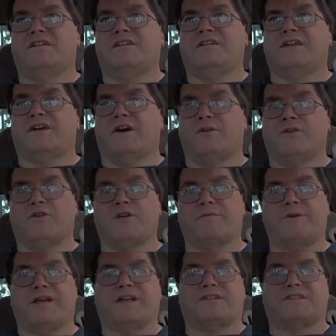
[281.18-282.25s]
I'm going to
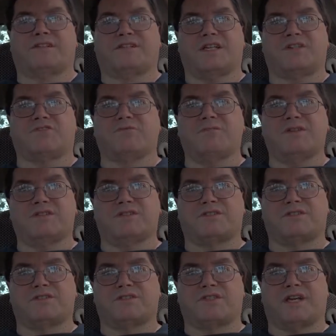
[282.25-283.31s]
make a successful business as
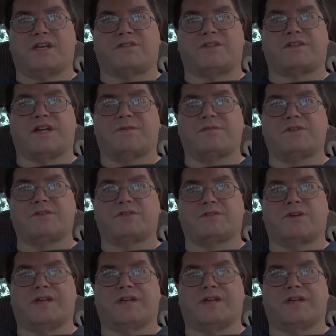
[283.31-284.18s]
soon as I have the time to do so.